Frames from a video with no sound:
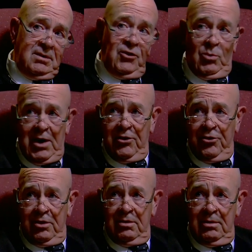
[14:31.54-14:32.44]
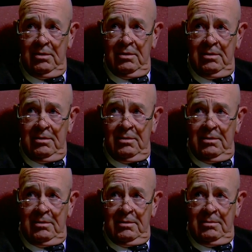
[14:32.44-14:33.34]
is, why should
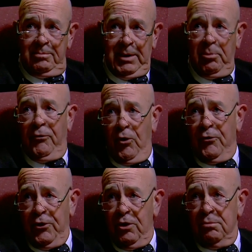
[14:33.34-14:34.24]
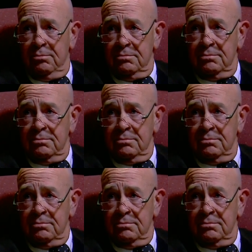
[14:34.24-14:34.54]
people vote for you?